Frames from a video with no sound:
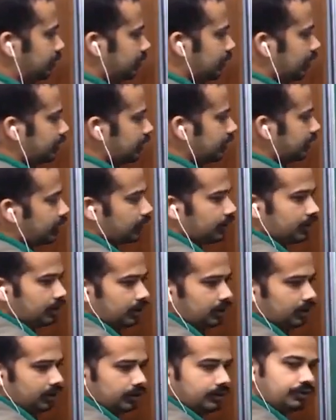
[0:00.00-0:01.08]
Look at here,
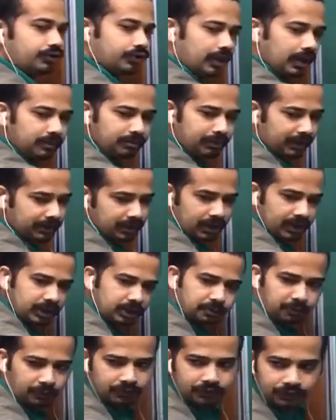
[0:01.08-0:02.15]
you can measure
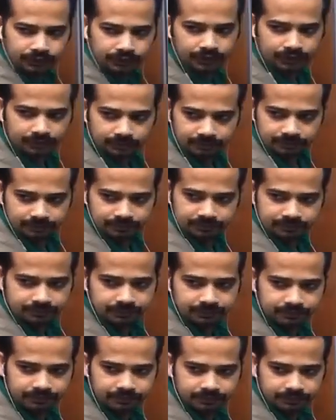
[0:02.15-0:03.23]
its position,
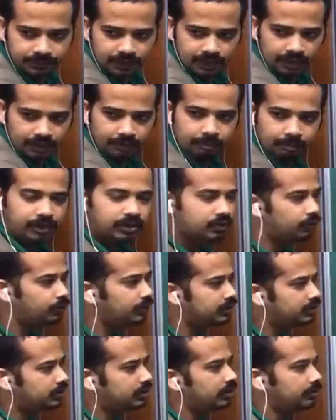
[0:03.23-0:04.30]
but
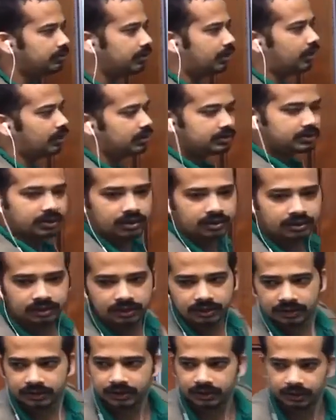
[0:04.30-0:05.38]
with some
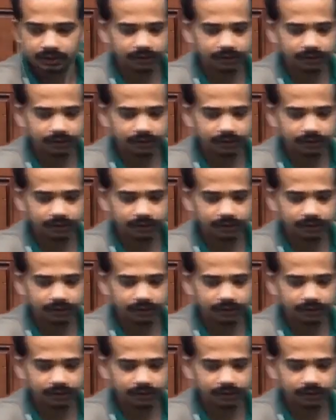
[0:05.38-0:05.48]
uncertainty, isn't